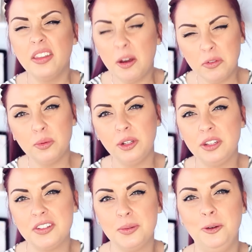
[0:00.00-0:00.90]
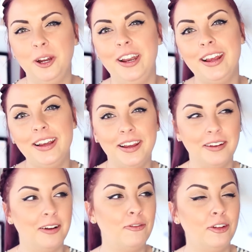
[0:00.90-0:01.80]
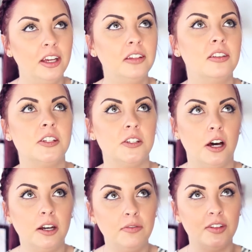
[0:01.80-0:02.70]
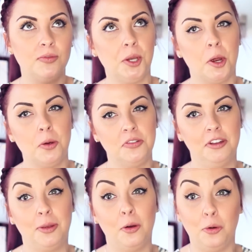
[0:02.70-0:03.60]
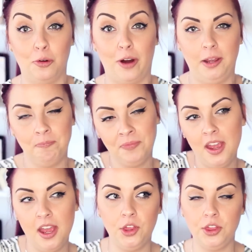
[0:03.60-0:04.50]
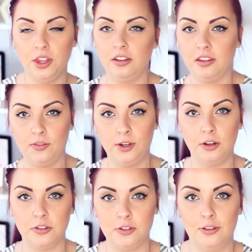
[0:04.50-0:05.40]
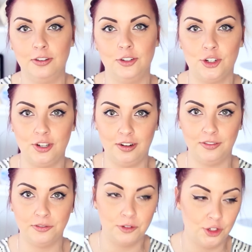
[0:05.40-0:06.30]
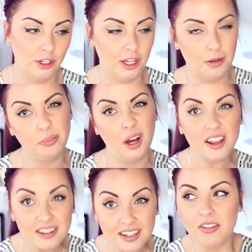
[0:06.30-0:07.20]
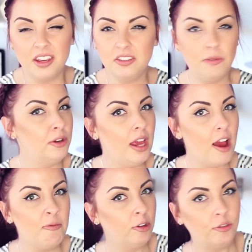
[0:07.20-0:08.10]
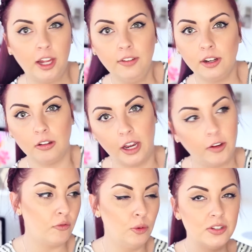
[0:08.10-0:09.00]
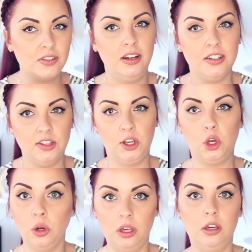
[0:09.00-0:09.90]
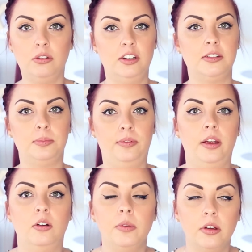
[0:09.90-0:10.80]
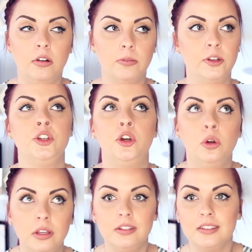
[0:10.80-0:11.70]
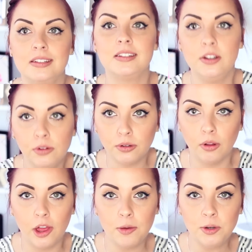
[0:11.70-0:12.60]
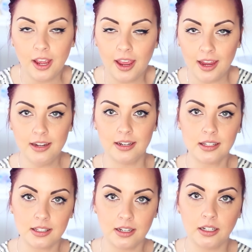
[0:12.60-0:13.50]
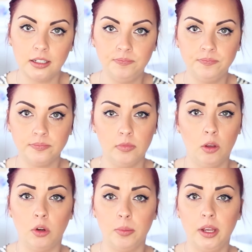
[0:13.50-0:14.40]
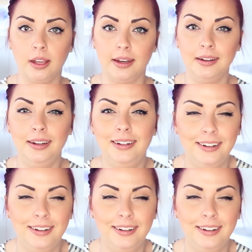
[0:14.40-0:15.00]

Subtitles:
That was really disappointing. I feel like the start of this video is going to be all great and then the end of this video is turned to shit, unfortunately. But these don't really have much flavour. Like, from the sounds of it, Cookie Crisp. Like, oh my god, imagine cookies as a cereal and then when you eat it, it's like, what am I eating?